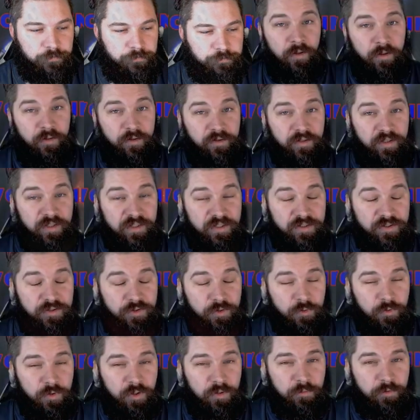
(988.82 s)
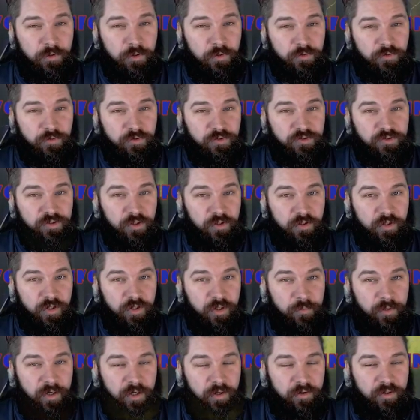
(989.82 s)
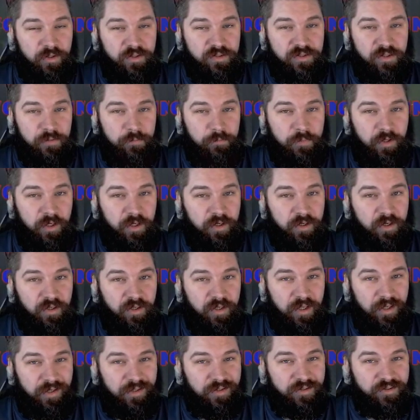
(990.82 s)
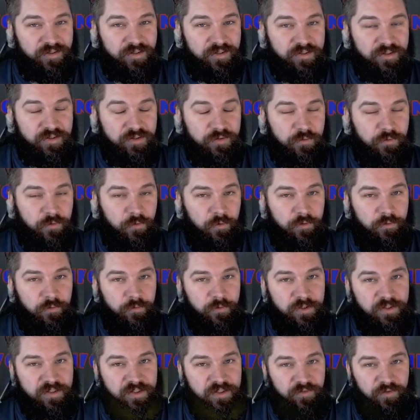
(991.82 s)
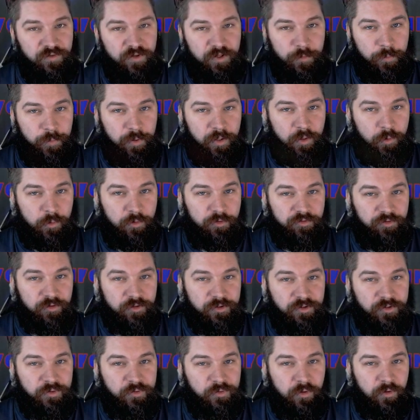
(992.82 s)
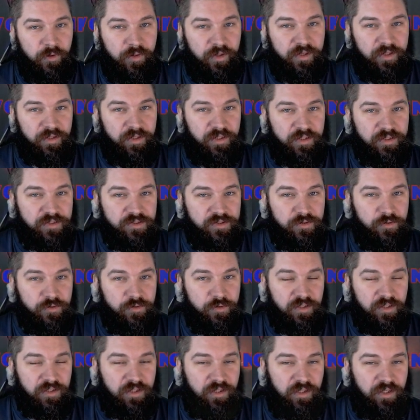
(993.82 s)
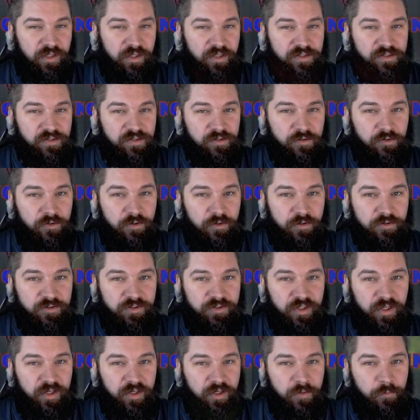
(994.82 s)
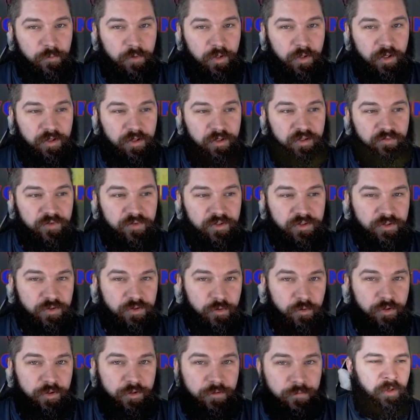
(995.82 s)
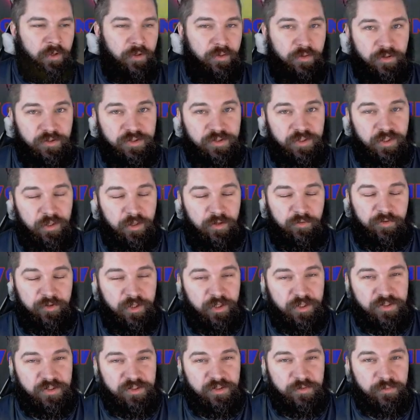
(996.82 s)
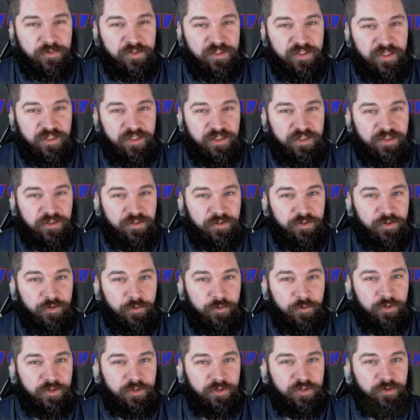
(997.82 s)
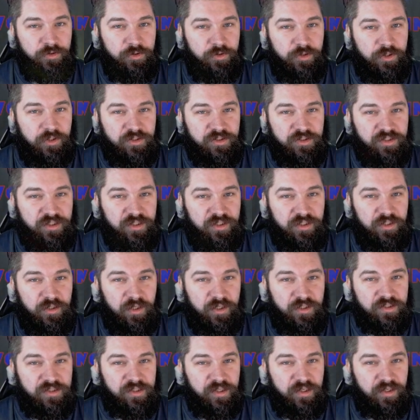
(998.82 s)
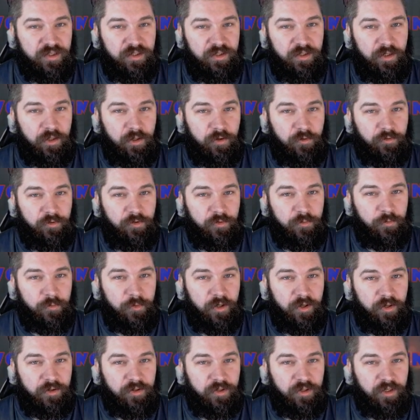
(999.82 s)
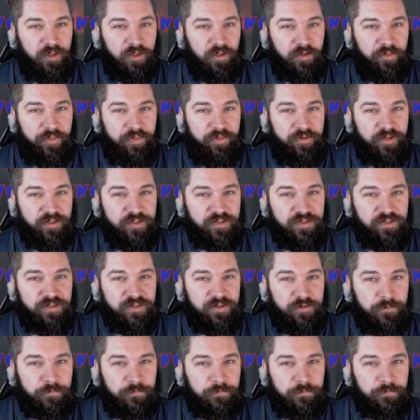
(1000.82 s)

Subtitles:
The next tool I'm going to talk about is the Mod Analysis tool. It's a very powerful tool that lets you analyze your entire mod inventory. There's a lot of customization to it so you can see exactly how your mod health is.